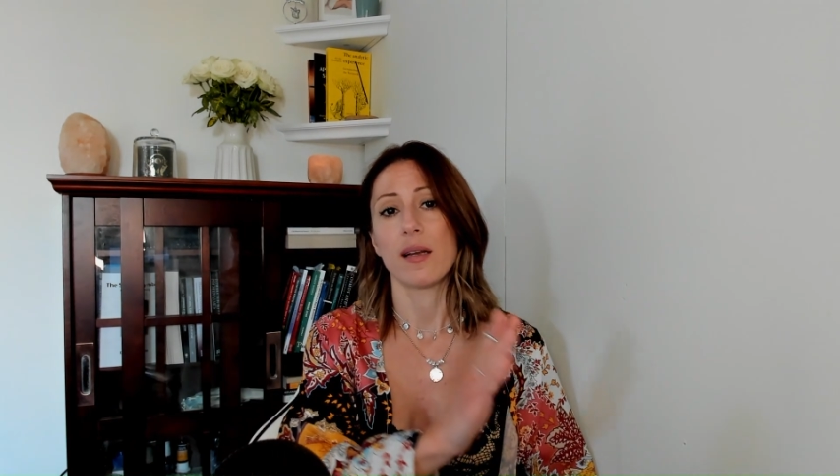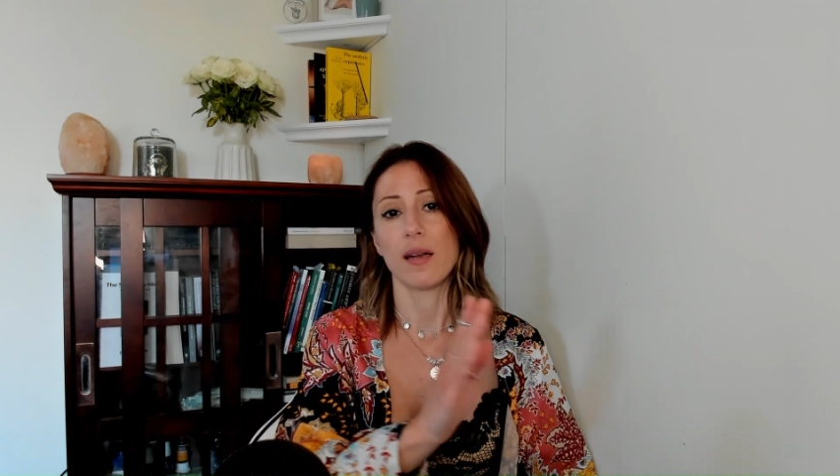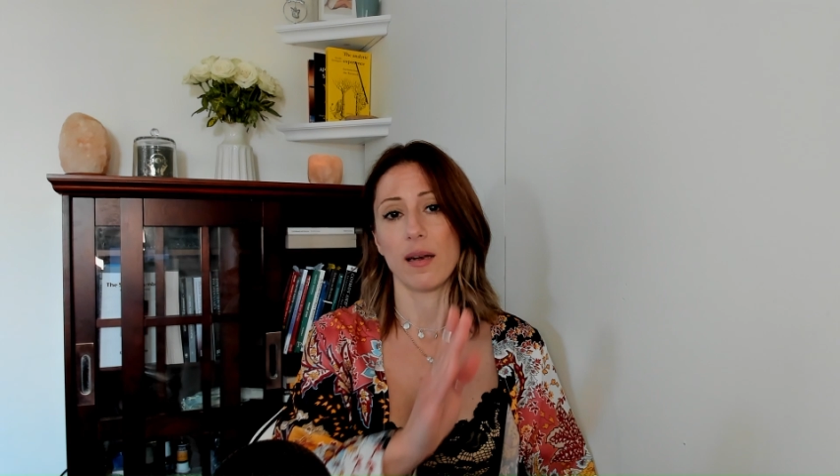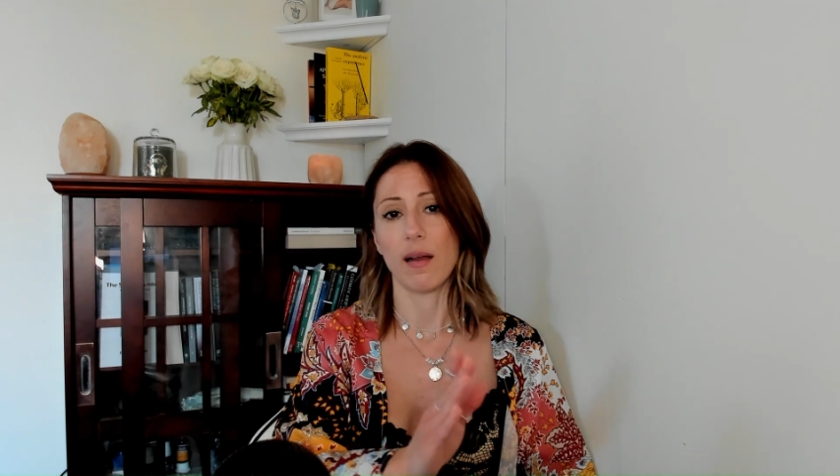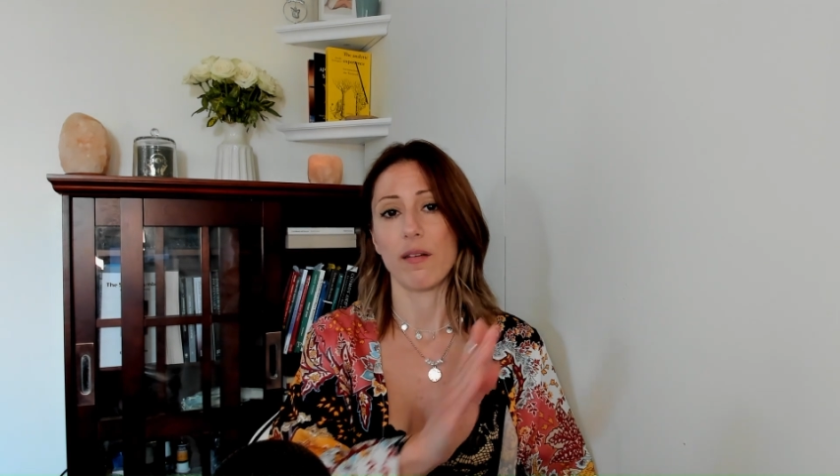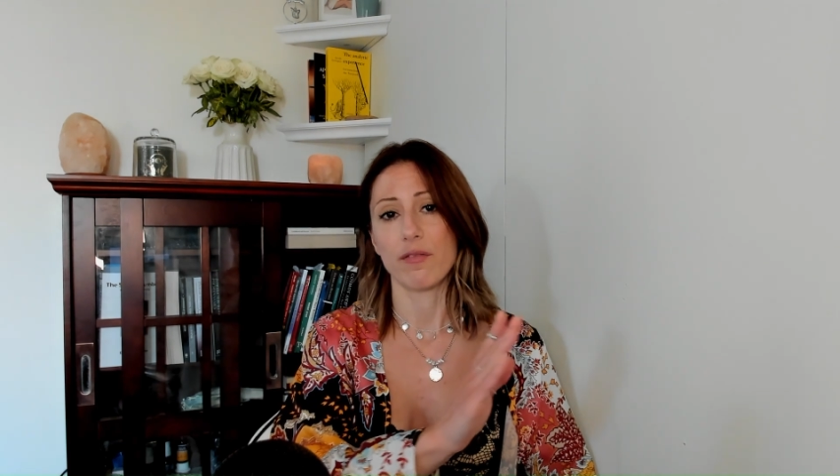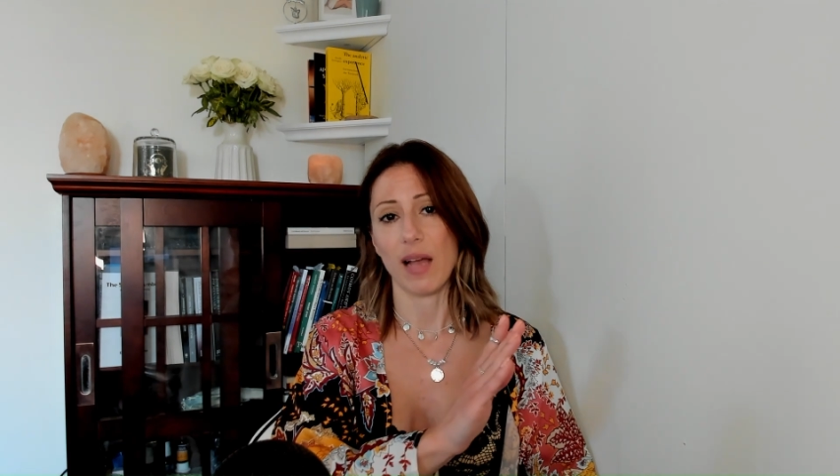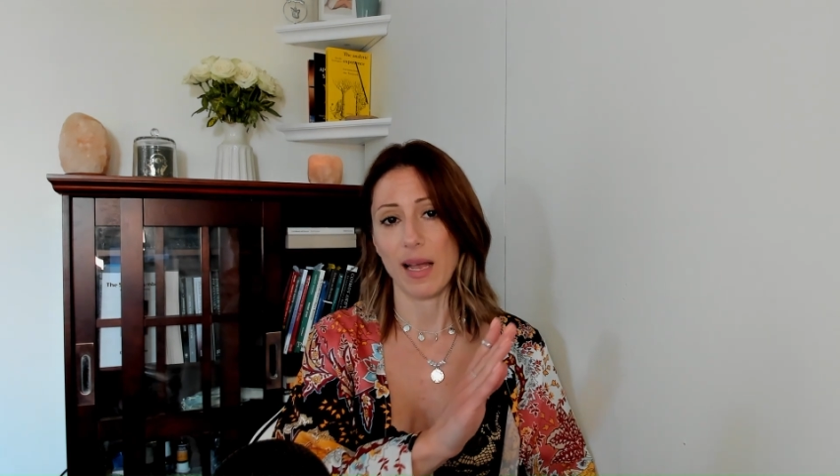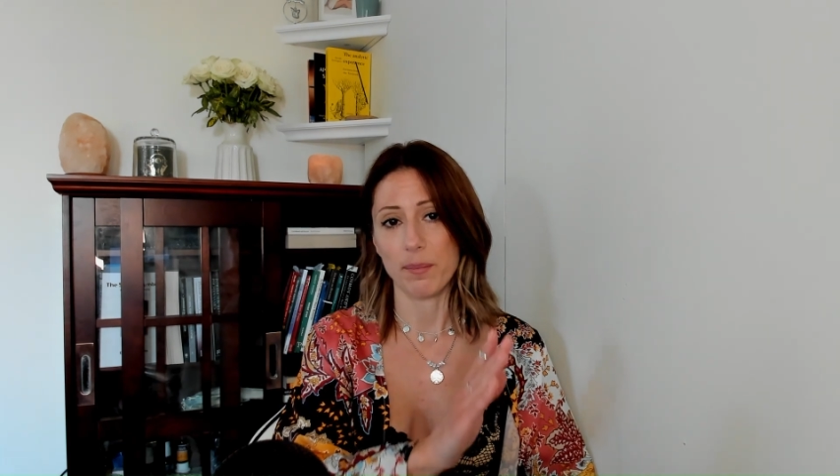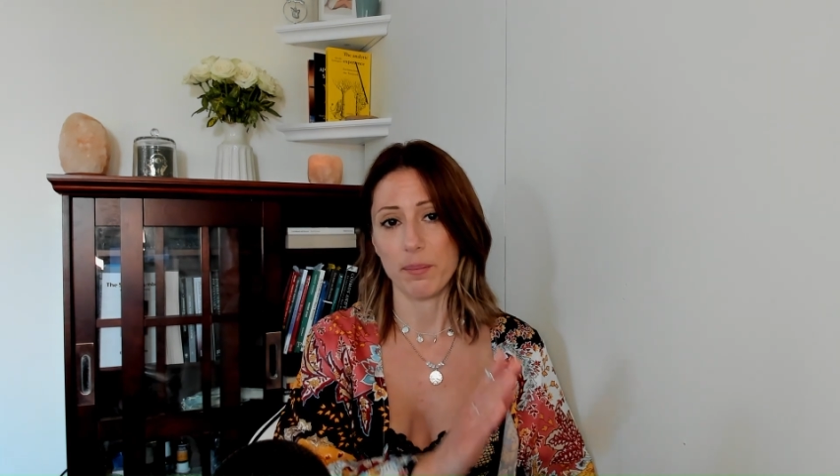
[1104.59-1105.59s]
love
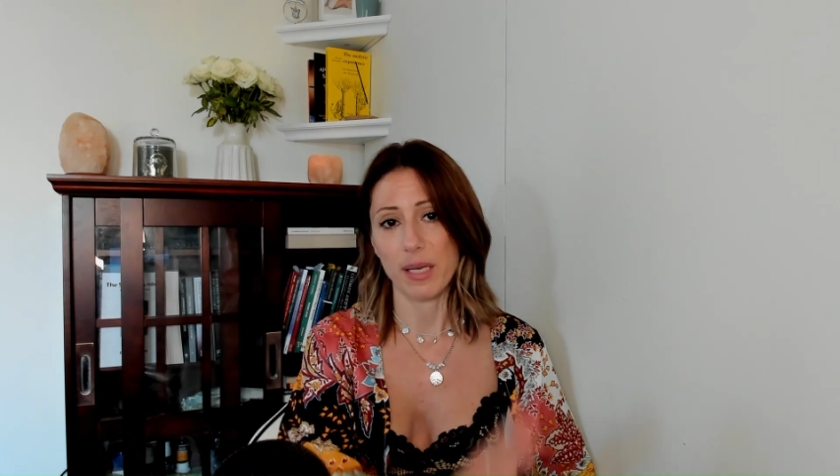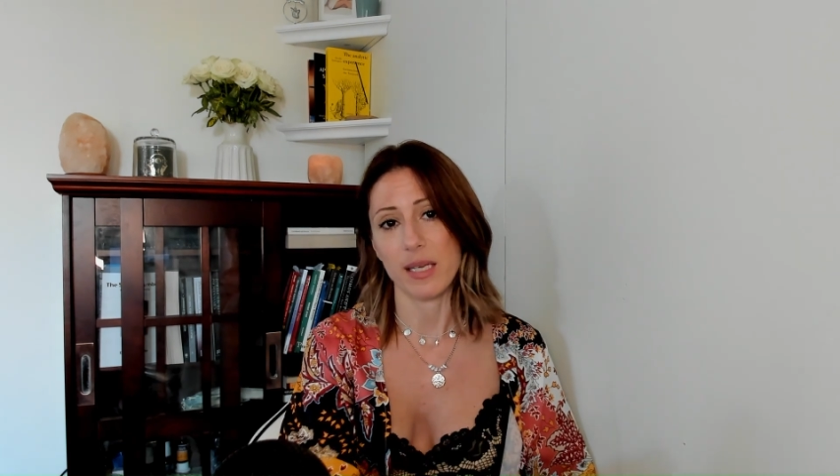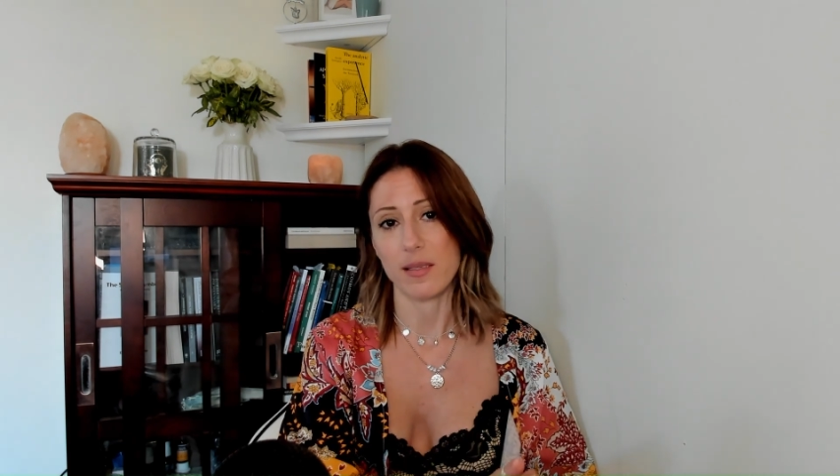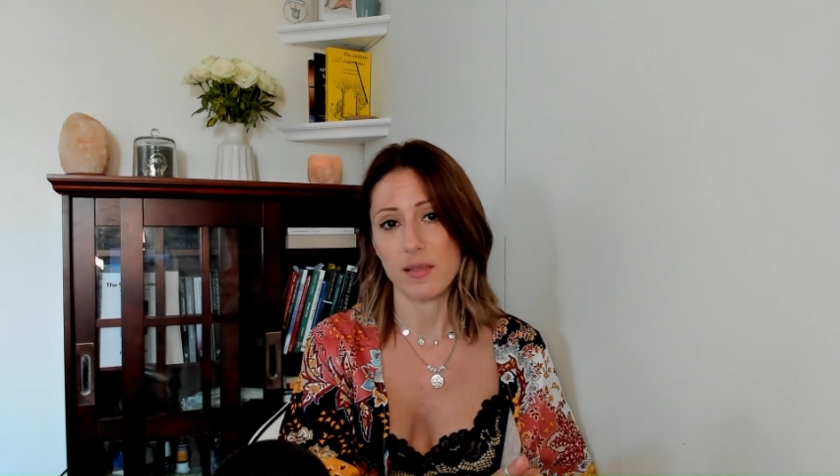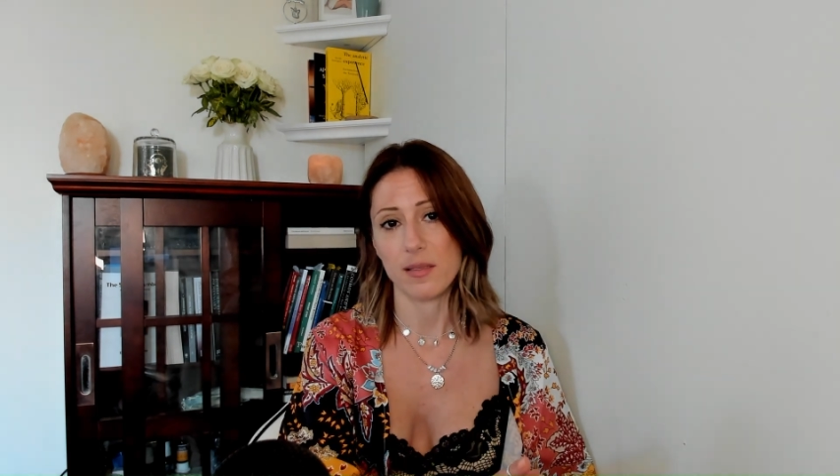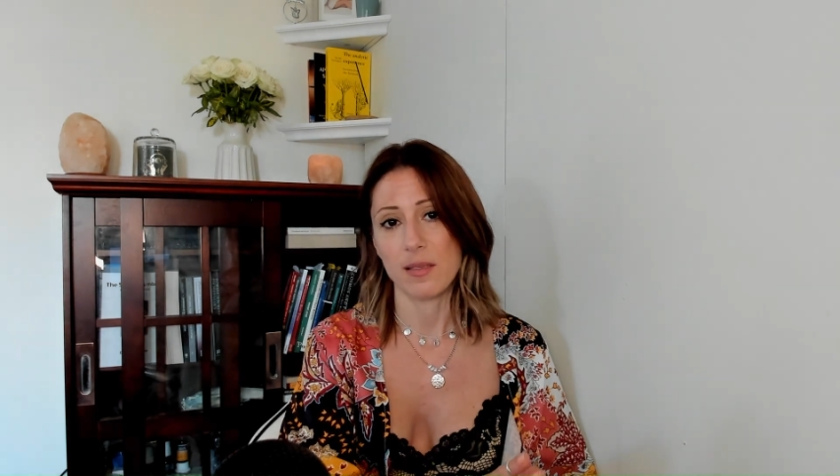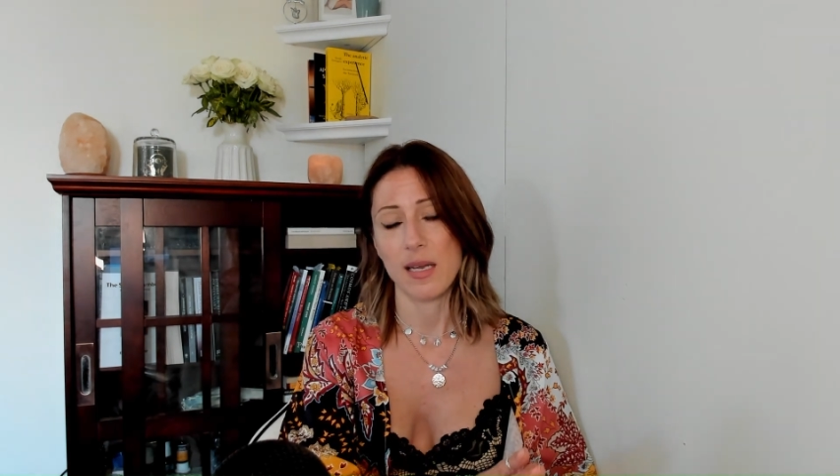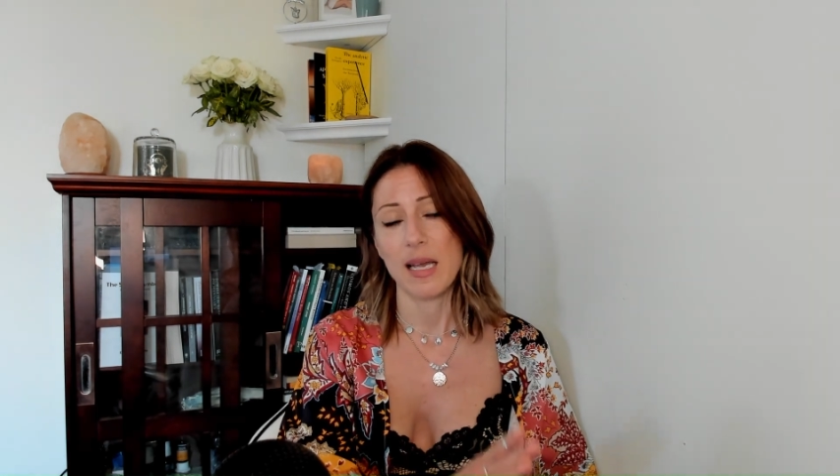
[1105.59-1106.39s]
and peace.